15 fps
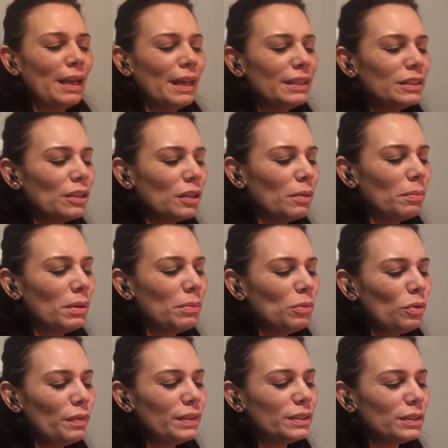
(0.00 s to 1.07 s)
It's going to be
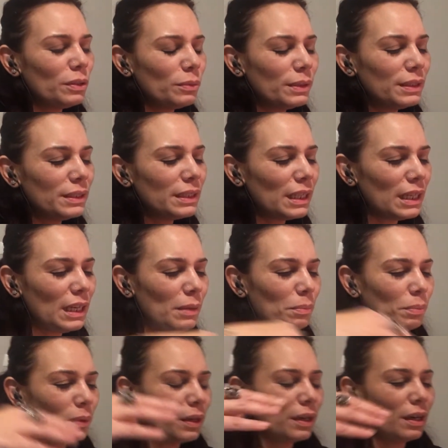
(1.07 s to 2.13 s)
moving slow and steady,
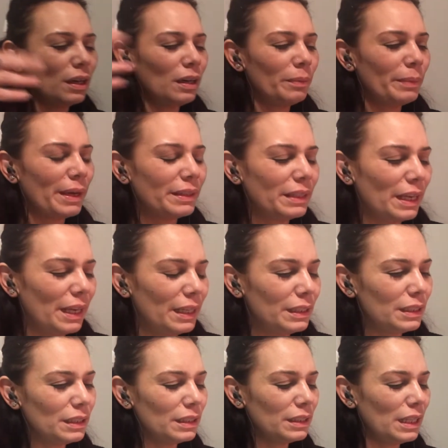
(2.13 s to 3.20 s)
but at the
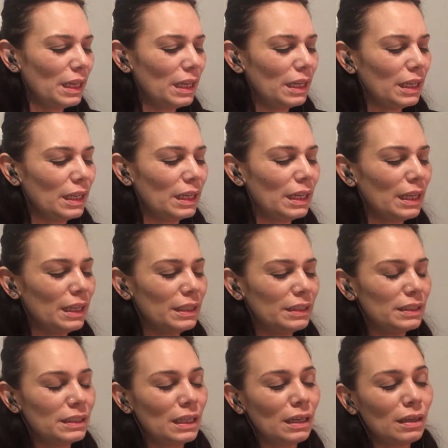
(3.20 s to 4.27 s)
end of the day
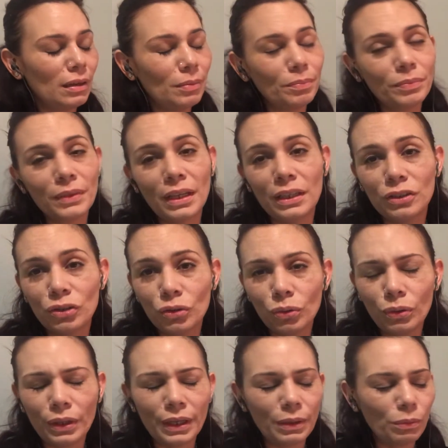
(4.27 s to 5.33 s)
is
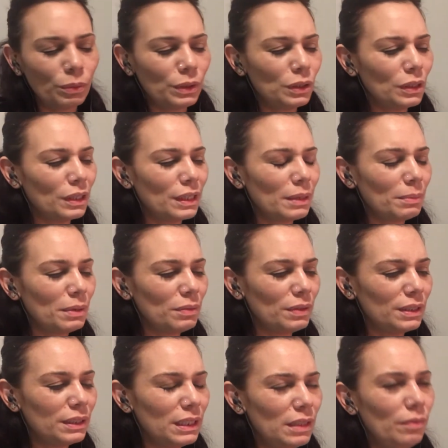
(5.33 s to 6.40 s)
joy. What you're going to be
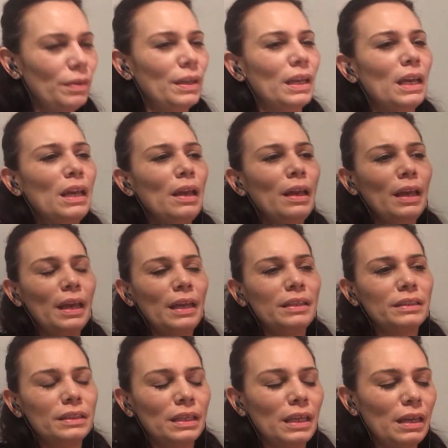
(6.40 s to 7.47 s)
receiving
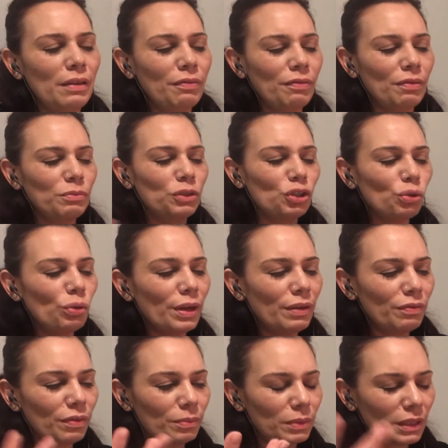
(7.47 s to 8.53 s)
is a gift from
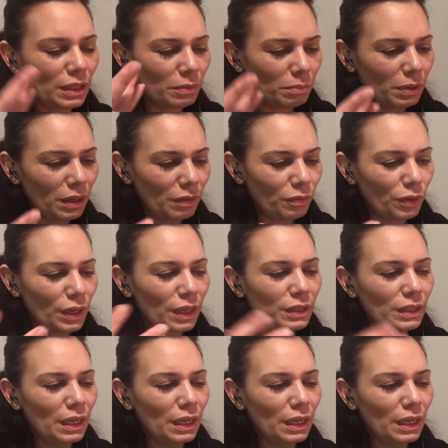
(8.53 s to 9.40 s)
joy from the above, okay?